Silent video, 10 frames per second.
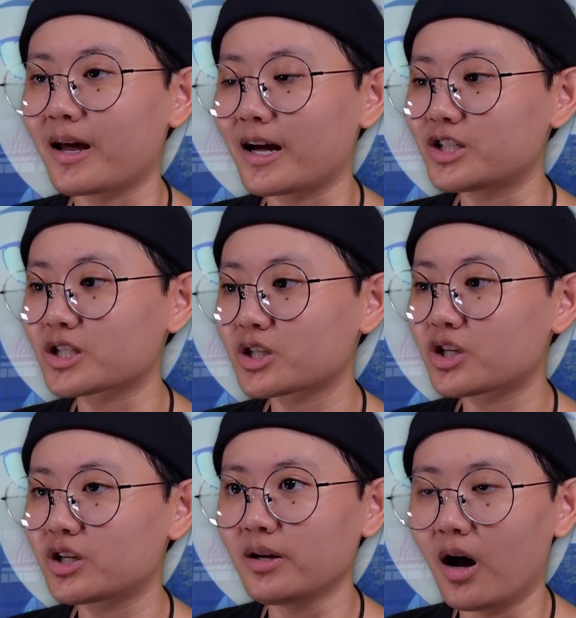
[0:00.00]
and
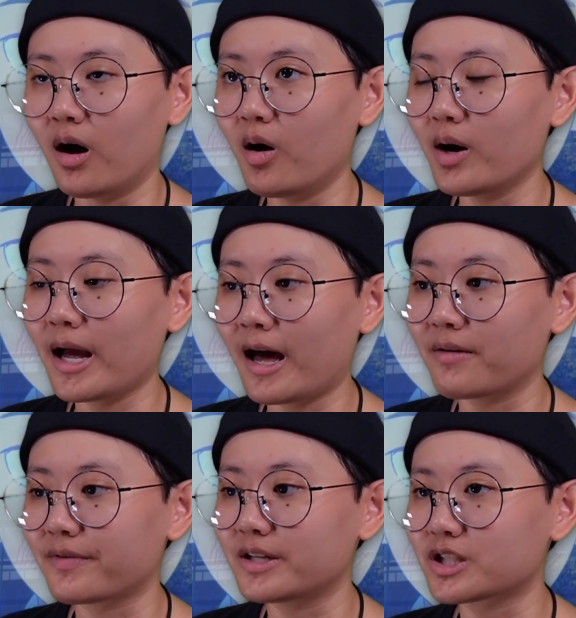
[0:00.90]
all I
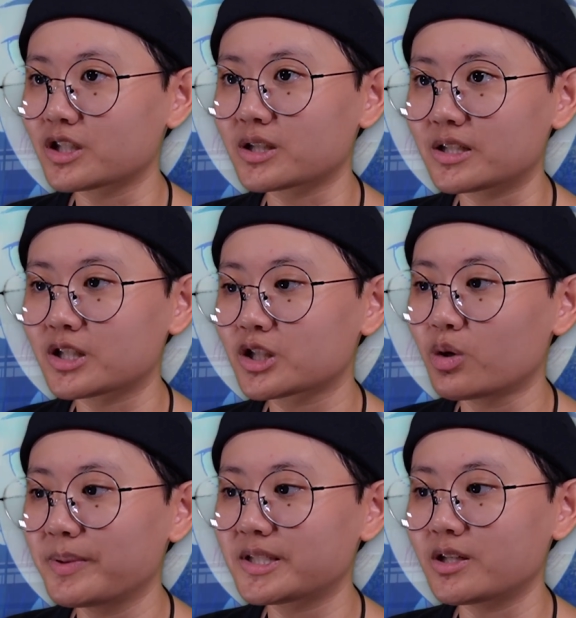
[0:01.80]
have is just that
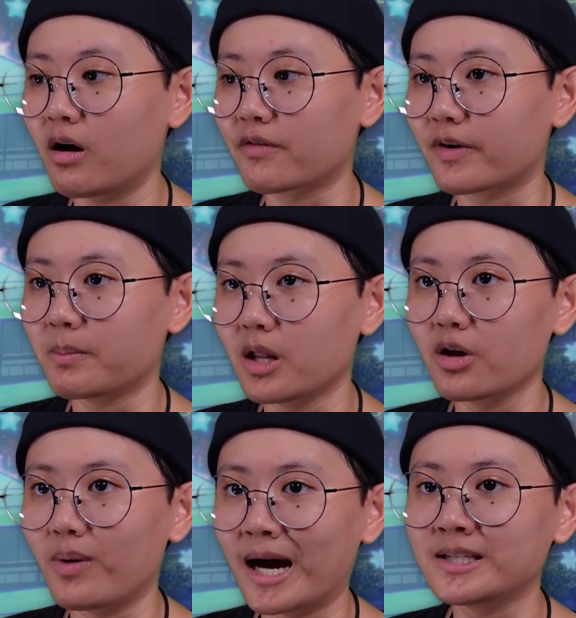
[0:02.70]
stupid song from
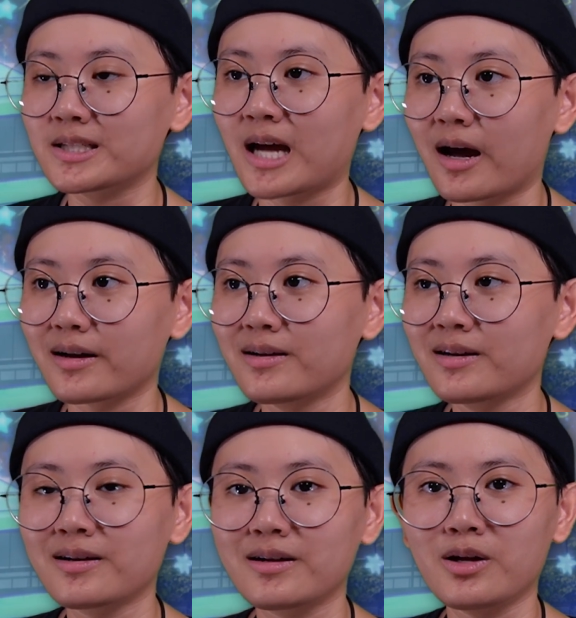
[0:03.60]
Little Einstein.
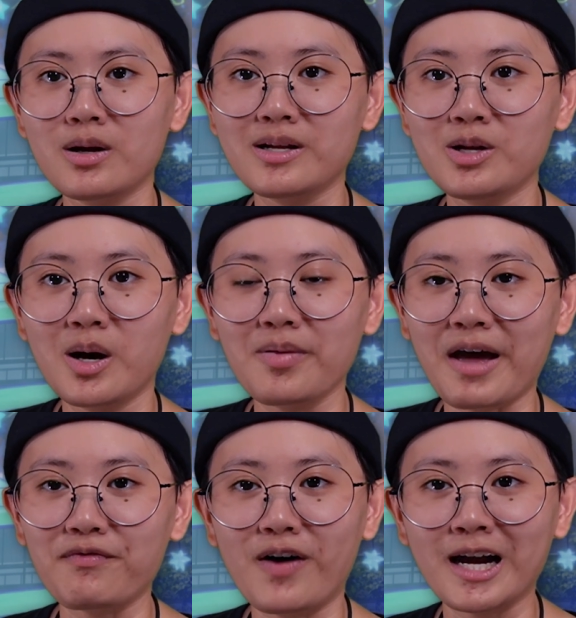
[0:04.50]
You know
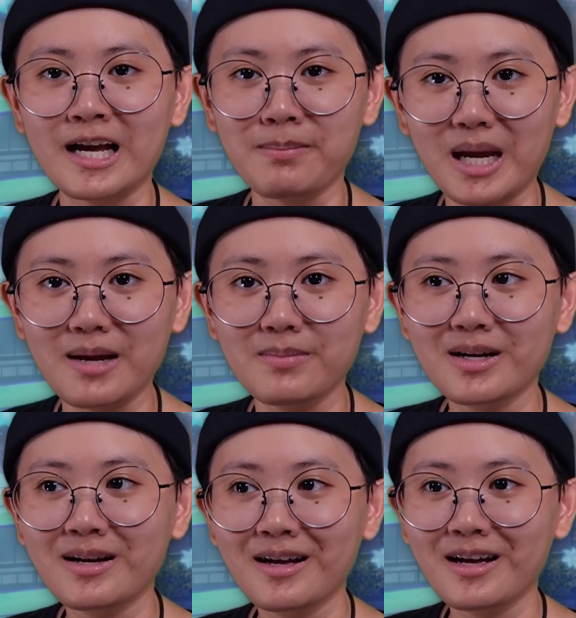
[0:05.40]
that fucking meme?
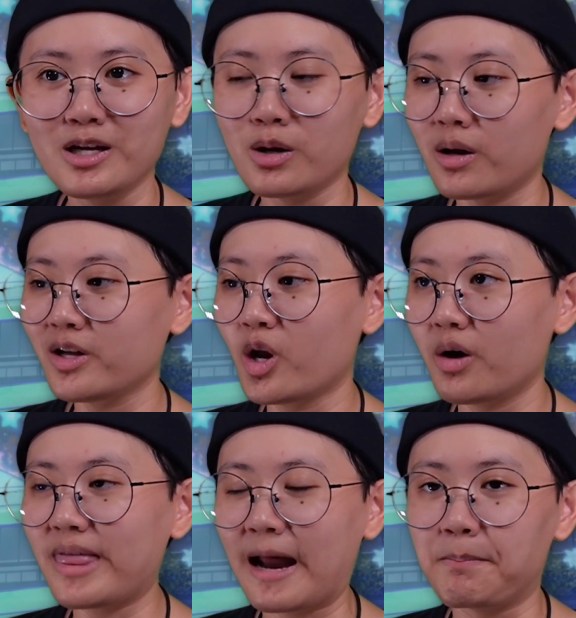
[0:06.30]
You
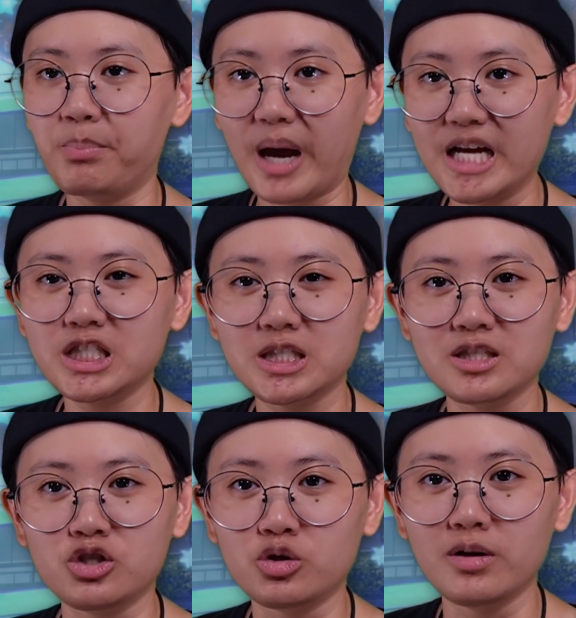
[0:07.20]
know that bass,
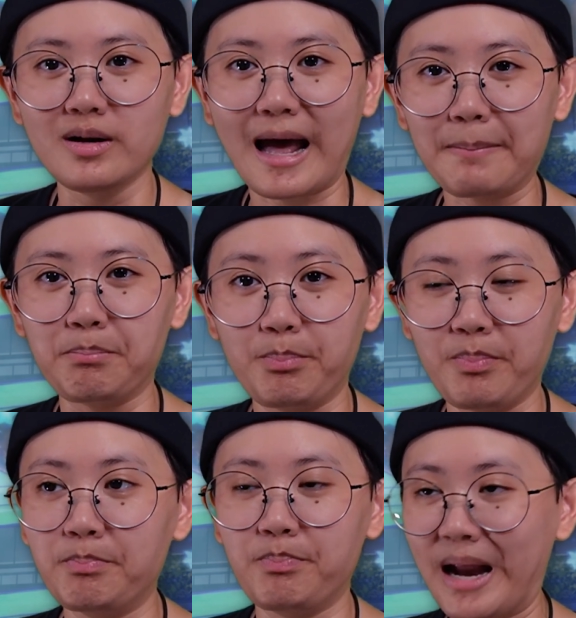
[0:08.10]
that
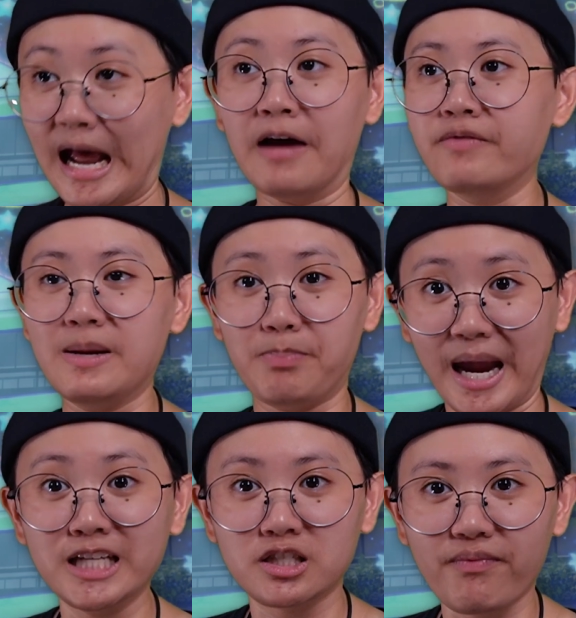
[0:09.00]
heavy
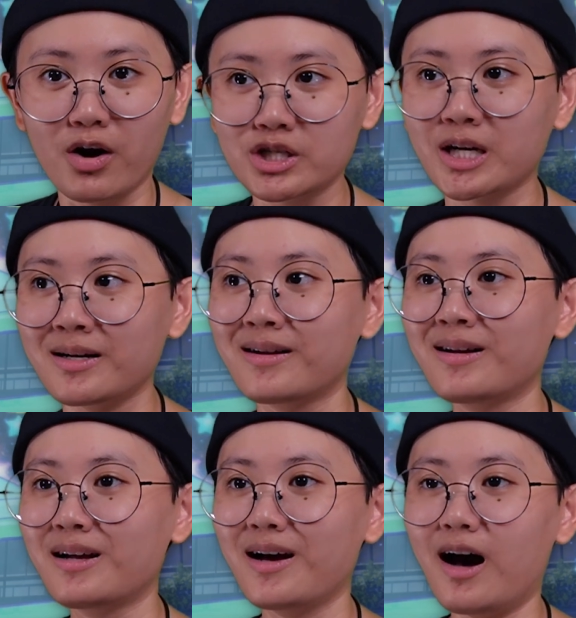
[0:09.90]
bass version
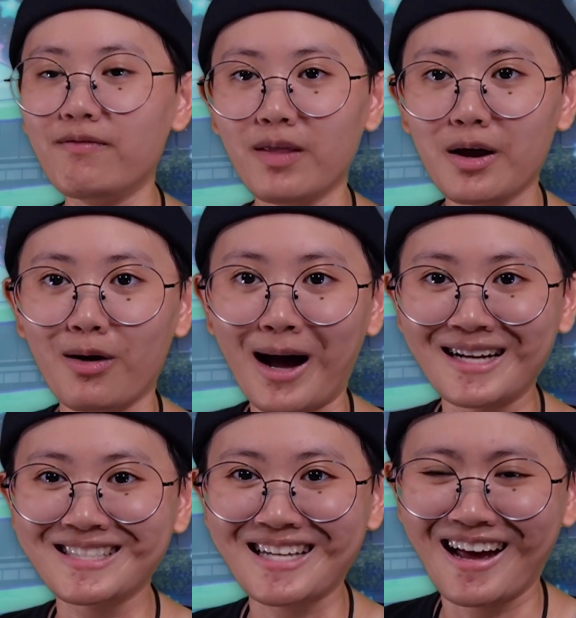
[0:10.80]
of Little
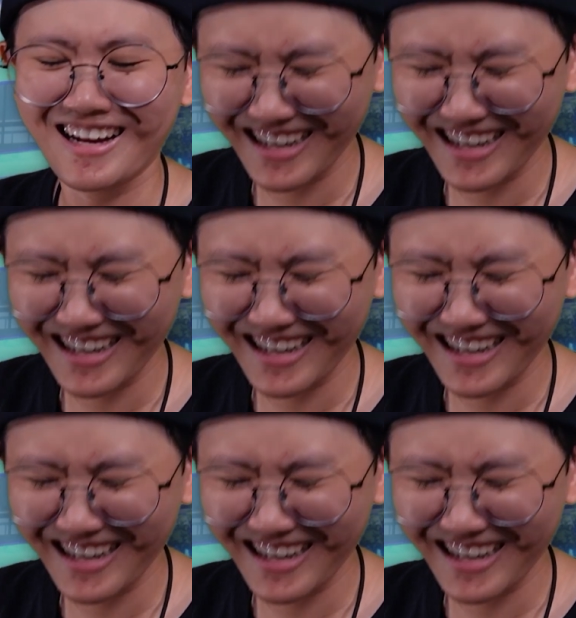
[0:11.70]
Einstein?